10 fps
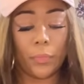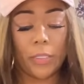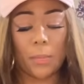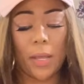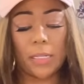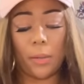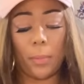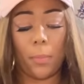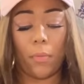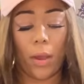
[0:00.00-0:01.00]
Somebody's name could
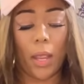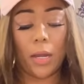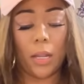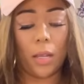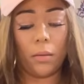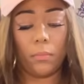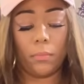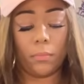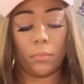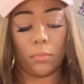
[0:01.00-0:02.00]
be Brandon,
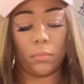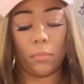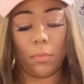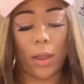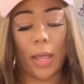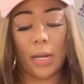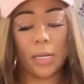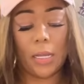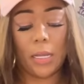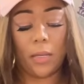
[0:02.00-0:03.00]

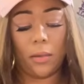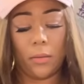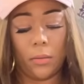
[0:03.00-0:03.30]
Bradley,